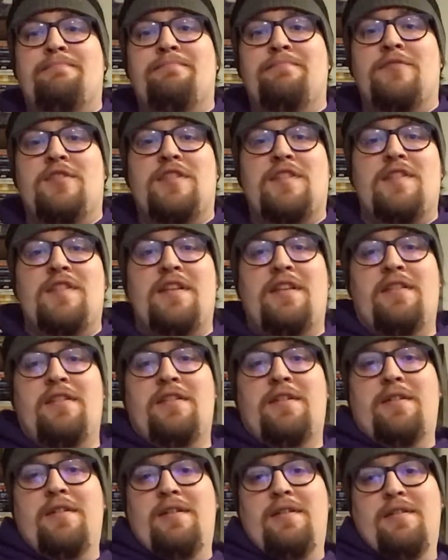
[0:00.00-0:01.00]
just so they
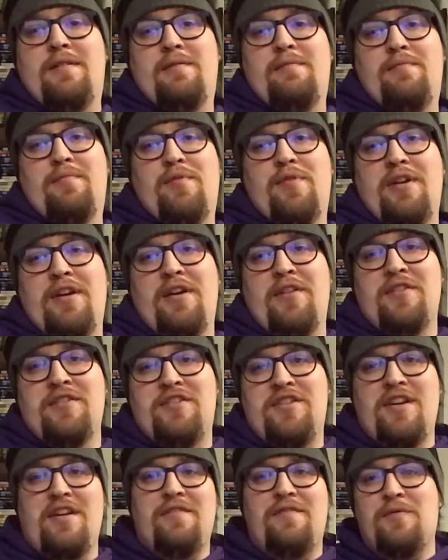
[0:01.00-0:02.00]
look pretty on the
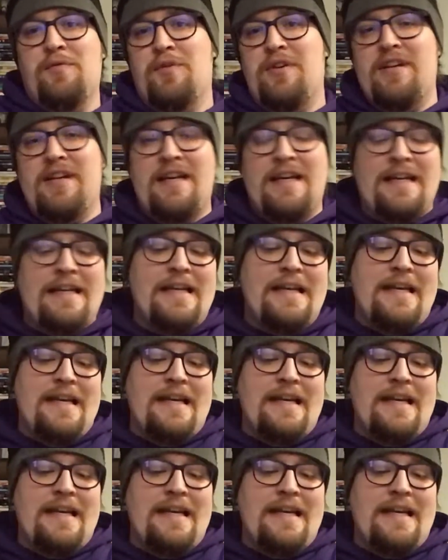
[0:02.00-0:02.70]
shelf or whatnot.